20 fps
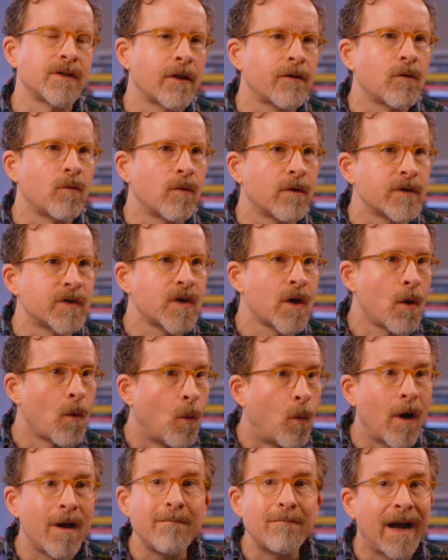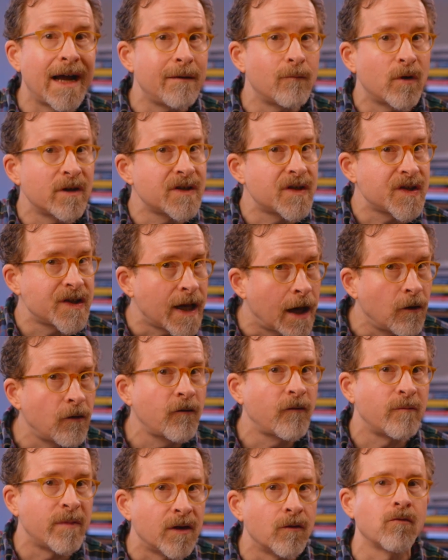In other words, one might
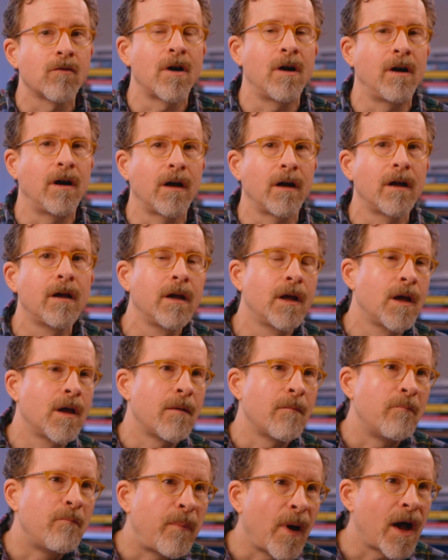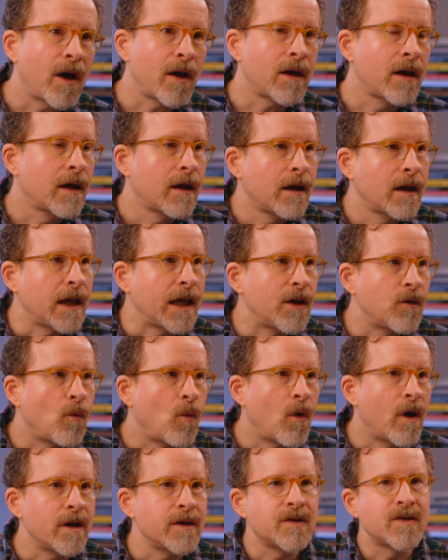oneself be wrong, but in
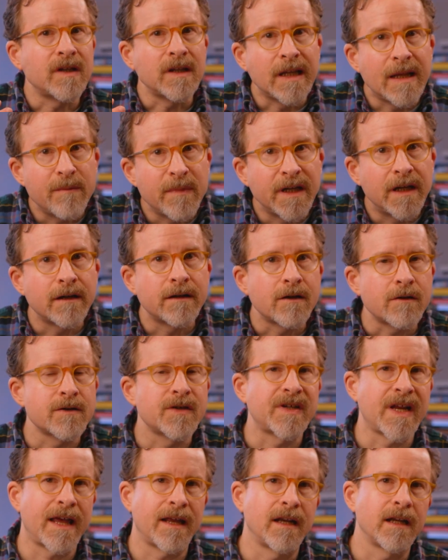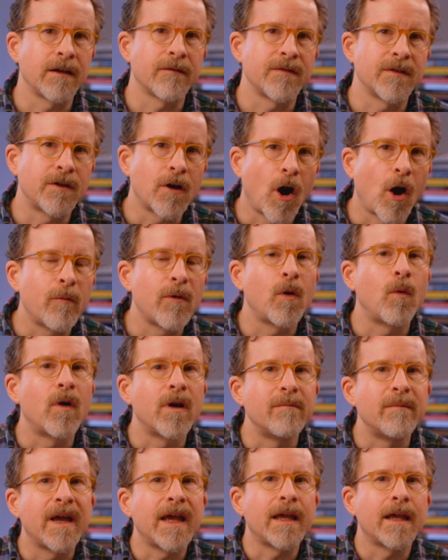one's limited understanding of the Dharma,
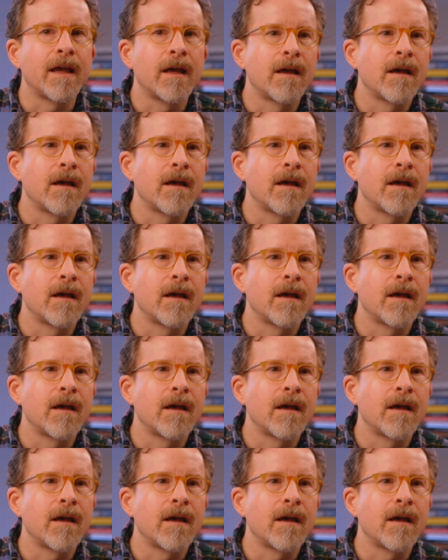one may